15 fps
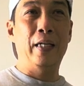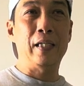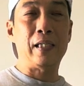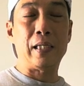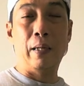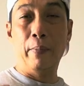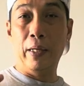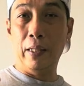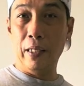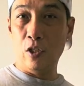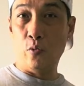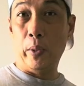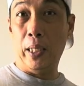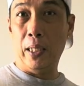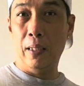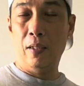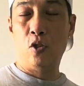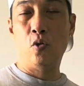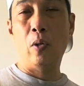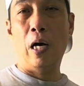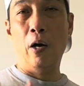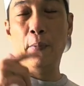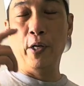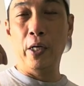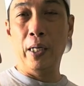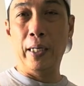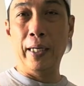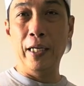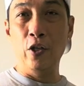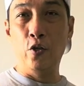it's coming this week. So I'll be
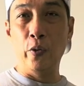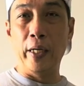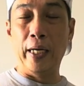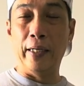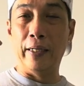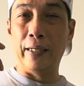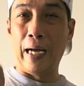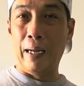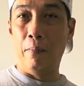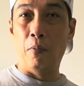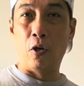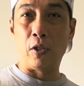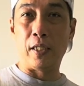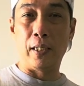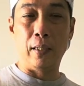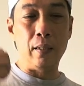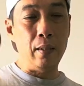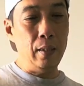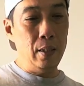again doing another unboxing,